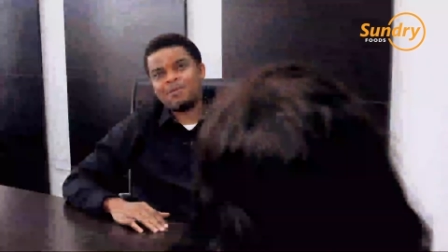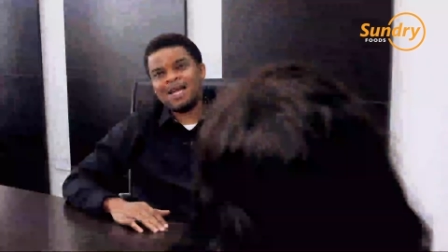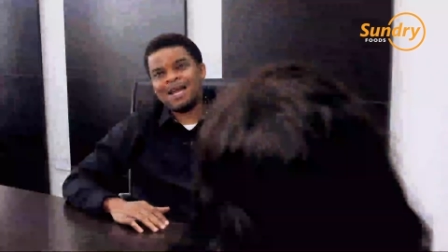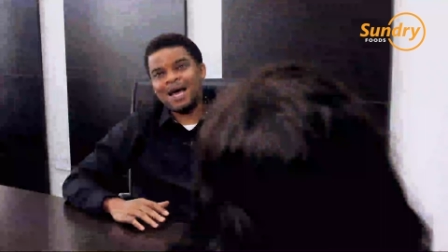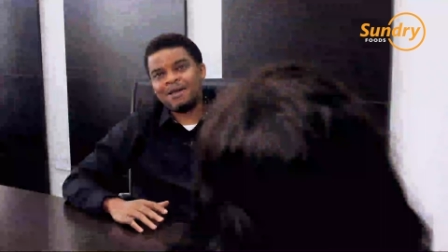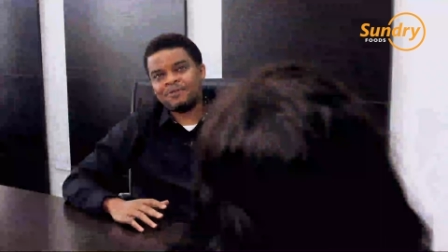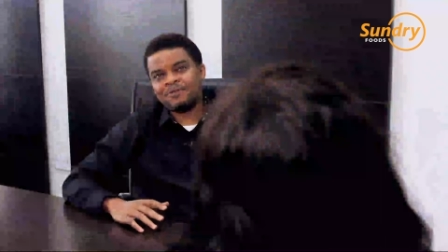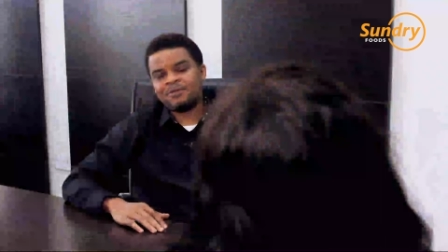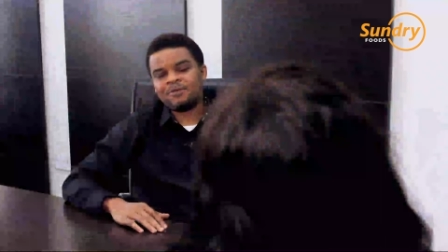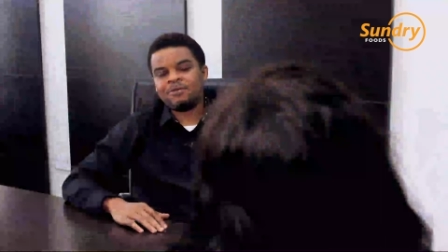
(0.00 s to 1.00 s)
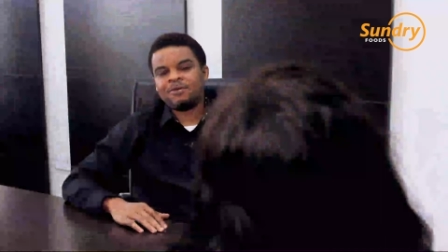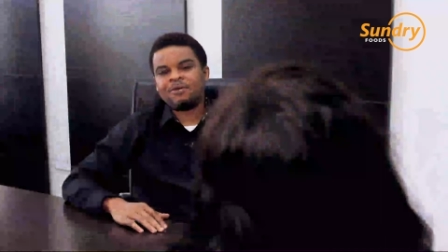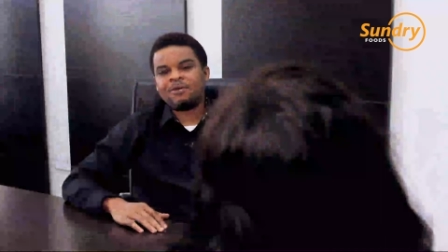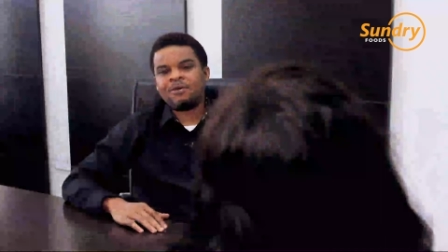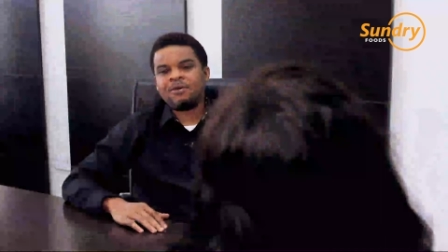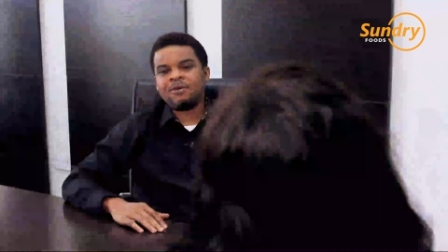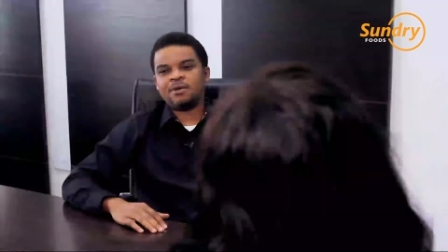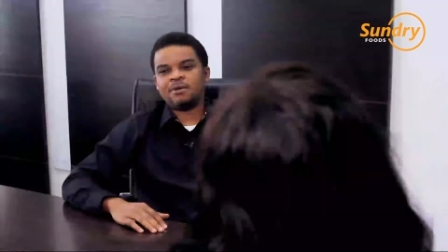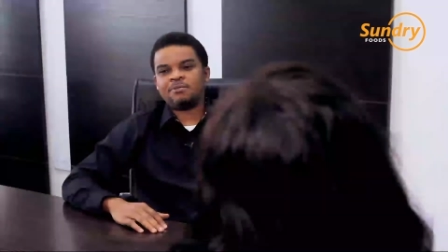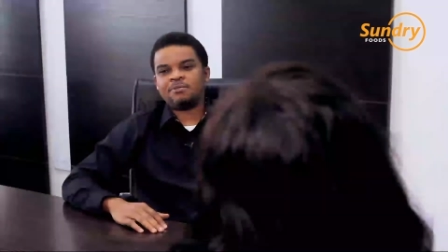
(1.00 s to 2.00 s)
alive
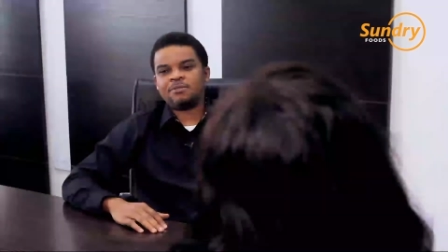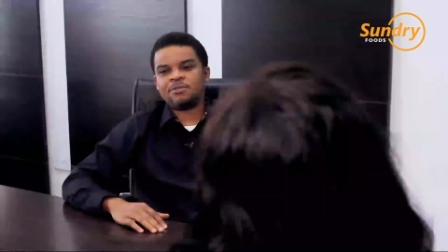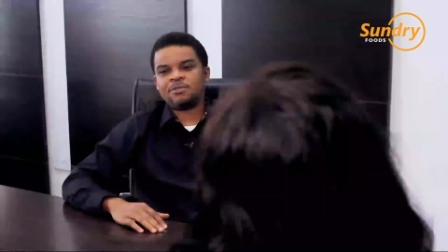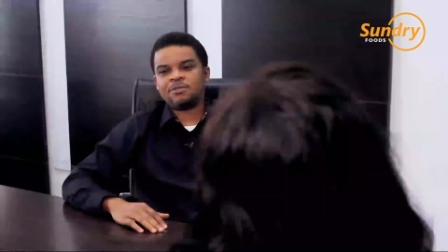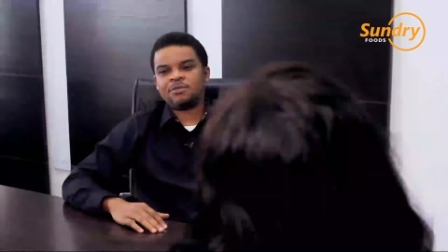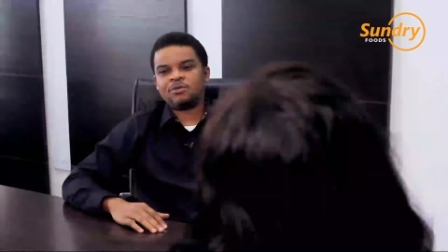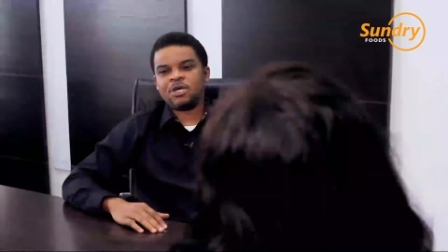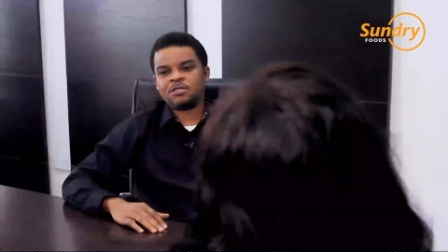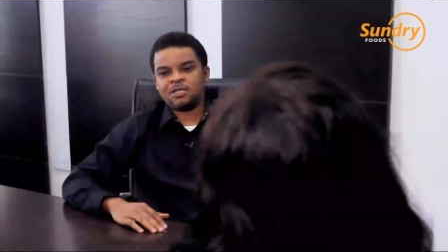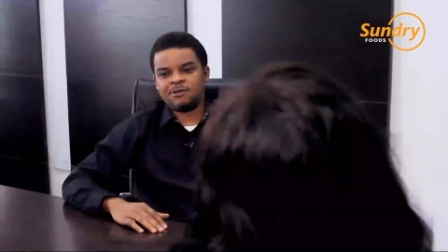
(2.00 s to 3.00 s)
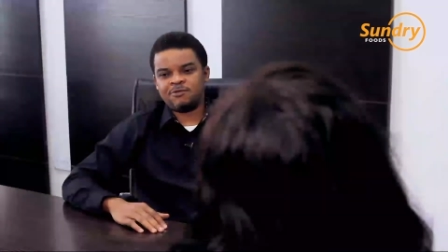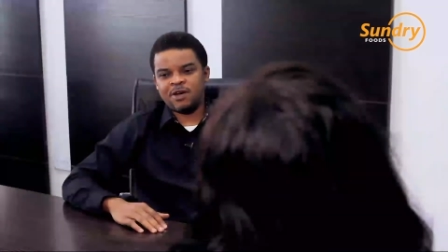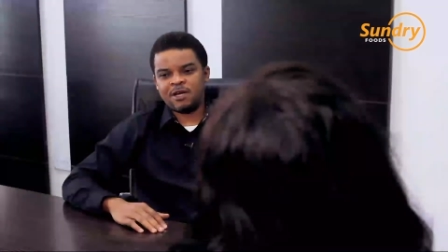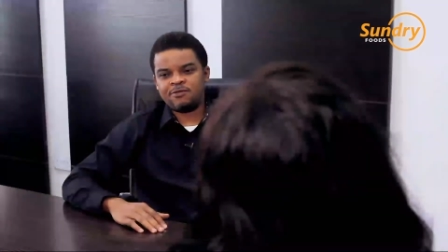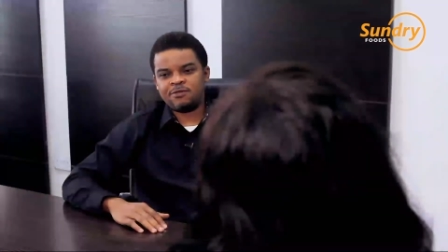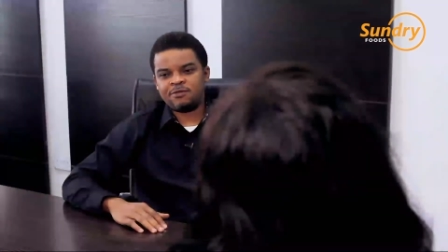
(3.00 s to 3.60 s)
um, 2005.